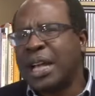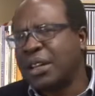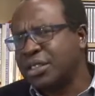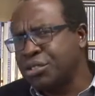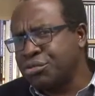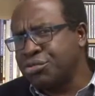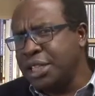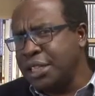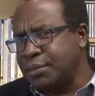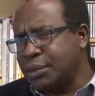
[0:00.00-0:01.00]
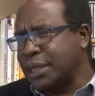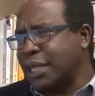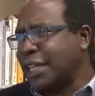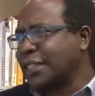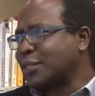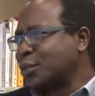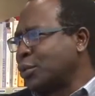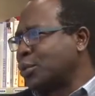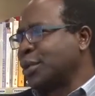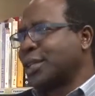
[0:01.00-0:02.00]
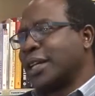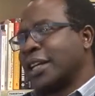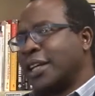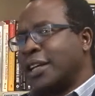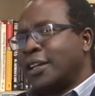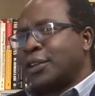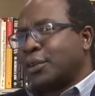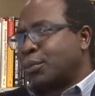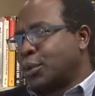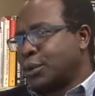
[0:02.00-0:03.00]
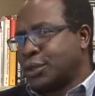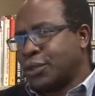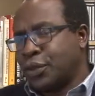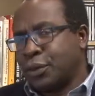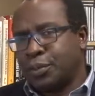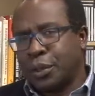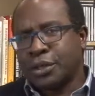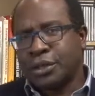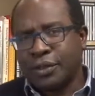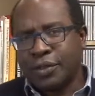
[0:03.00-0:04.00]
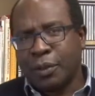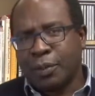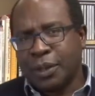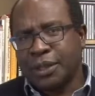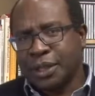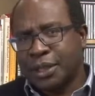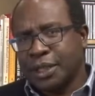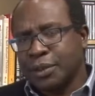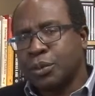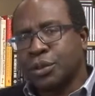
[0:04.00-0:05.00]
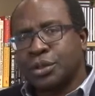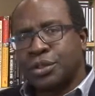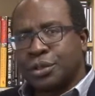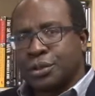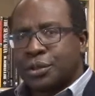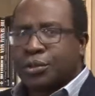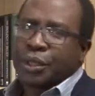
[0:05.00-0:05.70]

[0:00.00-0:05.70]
Now, dreams, that's one word that most of the personal development success books use.